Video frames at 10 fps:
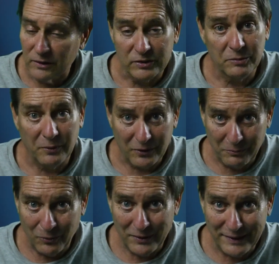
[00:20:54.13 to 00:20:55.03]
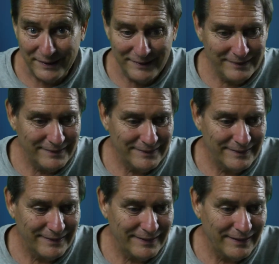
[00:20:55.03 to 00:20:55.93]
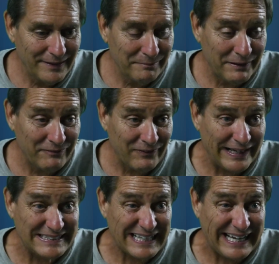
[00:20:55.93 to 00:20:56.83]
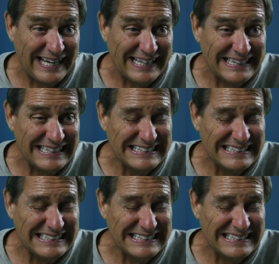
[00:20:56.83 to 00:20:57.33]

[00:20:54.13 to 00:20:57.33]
tomorrow morning, my flight's it